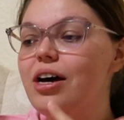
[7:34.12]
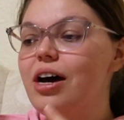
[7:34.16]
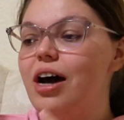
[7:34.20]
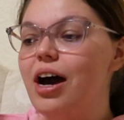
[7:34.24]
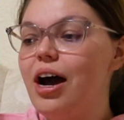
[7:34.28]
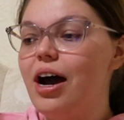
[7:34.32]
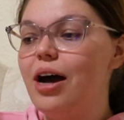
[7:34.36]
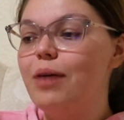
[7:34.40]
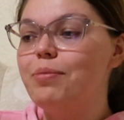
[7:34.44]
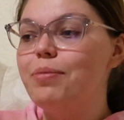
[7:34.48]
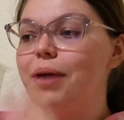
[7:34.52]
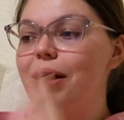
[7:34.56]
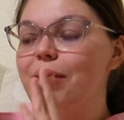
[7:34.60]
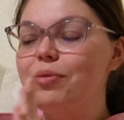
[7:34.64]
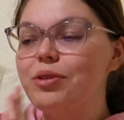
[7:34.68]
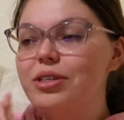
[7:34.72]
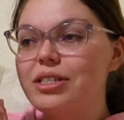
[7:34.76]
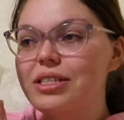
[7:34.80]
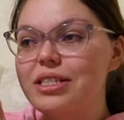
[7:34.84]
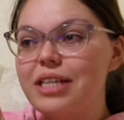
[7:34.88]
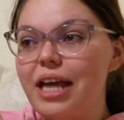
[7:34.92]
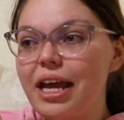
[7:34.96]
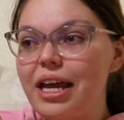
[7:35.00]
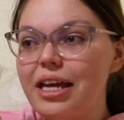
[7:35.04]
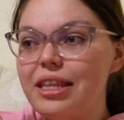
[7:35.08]
I will
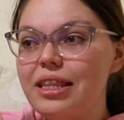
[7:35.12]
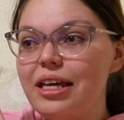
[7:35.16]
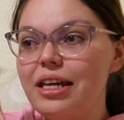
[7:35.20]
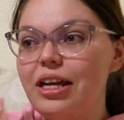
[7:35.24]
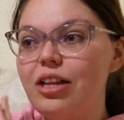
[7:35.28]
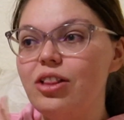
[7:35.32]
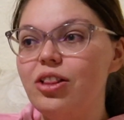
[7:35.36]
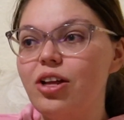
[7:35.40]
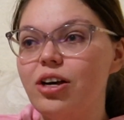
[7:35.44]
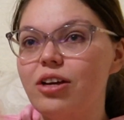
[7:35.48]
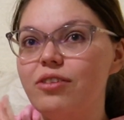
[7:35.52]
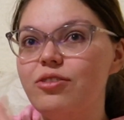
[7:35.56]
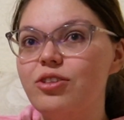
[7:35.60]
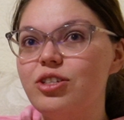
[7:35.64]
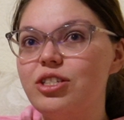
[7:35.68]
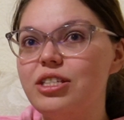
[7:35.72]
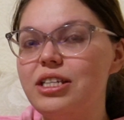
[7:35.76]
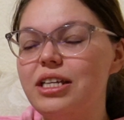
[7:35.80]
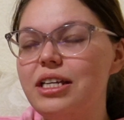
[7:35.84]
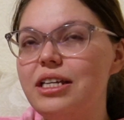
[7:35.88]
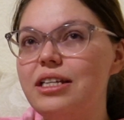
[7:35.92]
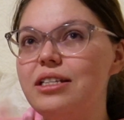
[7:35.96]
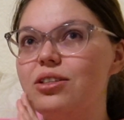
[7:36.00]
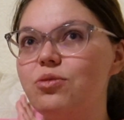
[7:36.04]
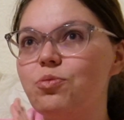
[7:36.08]
say that a lot of her
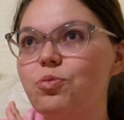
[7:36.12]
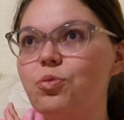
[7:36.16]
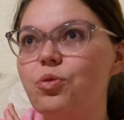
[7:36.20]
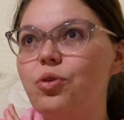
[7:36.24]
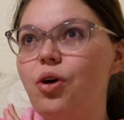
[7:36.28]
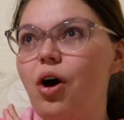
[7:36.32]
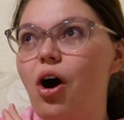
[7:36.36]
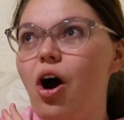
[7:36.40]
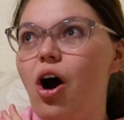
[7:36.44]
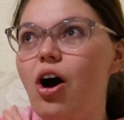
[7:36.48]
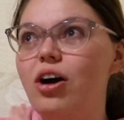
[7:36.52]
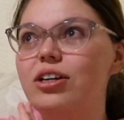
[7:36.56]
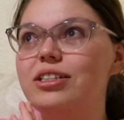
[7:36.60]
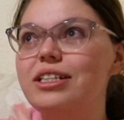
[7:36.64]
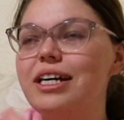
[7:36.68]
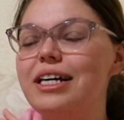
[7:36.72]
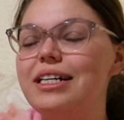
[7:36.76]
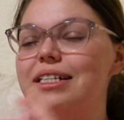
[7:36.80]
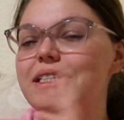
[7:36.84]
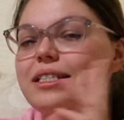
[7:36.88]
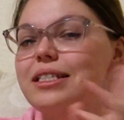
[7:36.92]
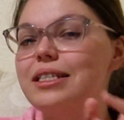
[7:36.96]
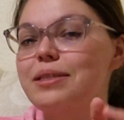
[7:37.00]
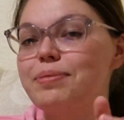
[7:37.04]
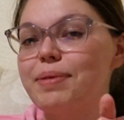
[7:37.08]
scenes aren't
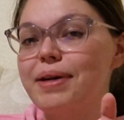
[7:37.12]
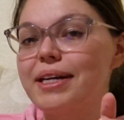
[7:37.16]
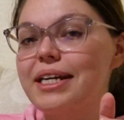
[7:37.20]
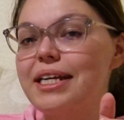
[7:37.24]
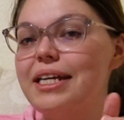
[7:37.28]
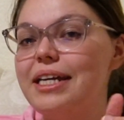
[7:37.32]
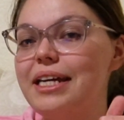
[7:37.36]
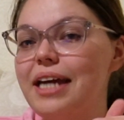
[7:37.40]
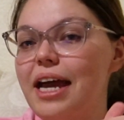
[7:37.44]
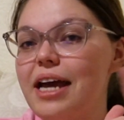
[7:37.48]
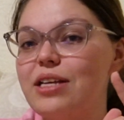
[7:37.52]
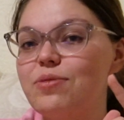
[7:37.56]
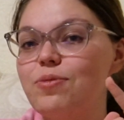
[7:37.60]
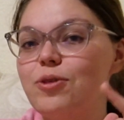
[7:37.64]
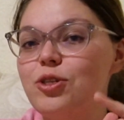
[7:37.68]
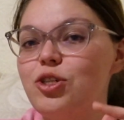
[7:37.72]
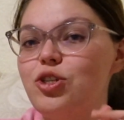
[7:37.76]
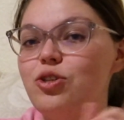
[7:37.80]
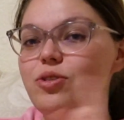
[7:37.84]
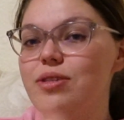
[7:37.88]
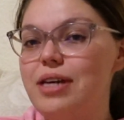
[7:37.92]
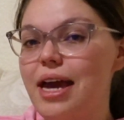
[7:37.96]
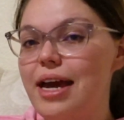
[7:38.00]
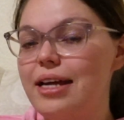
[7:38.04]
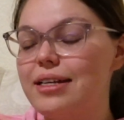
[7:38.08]
as smutty as what you
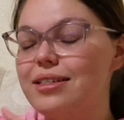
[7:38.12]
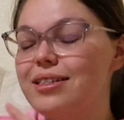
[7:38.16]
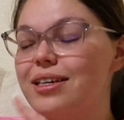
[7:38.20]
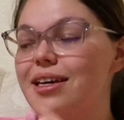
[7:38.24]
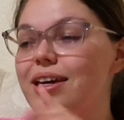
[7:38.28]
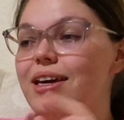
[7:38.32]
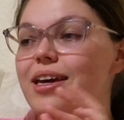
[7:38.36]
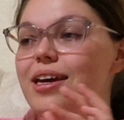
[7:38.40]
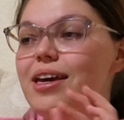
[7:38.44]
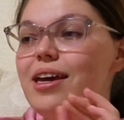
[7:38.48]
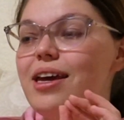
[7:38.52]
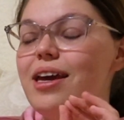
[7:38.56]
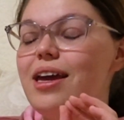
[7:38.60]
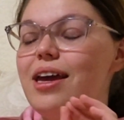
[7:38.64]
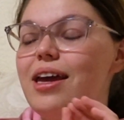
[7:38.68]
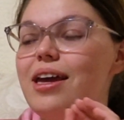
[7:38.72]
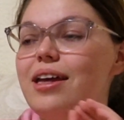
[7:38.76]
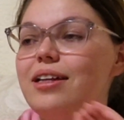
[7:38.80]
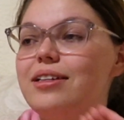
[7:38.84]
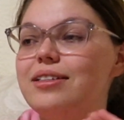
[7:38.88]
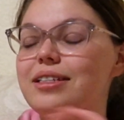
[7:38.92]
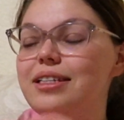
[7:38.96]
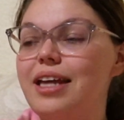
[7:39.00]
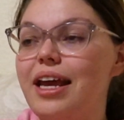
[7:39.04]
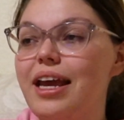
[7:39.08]
get
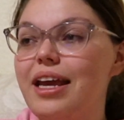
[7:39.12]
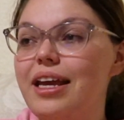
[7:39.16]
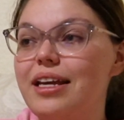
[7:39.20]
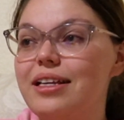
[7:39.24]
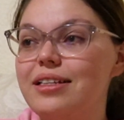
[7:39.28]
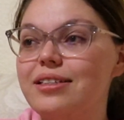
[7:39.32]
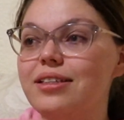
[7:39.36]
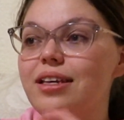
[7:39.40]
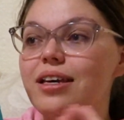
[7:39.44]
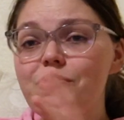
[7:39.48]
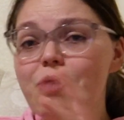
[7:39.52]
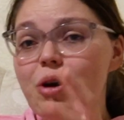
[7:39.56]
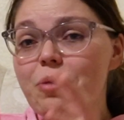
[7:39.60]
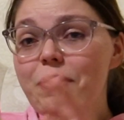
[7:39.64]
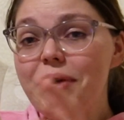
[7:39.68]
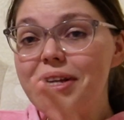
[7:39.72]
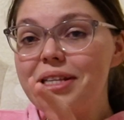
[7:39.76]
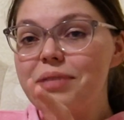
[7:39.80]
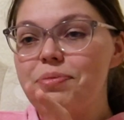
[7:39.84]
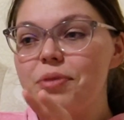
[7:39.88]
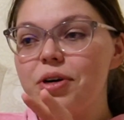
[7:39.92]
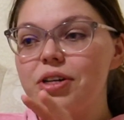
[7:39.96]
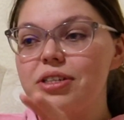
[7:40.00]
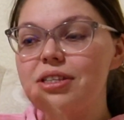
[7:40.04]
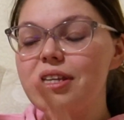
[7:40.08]
in today's romance books.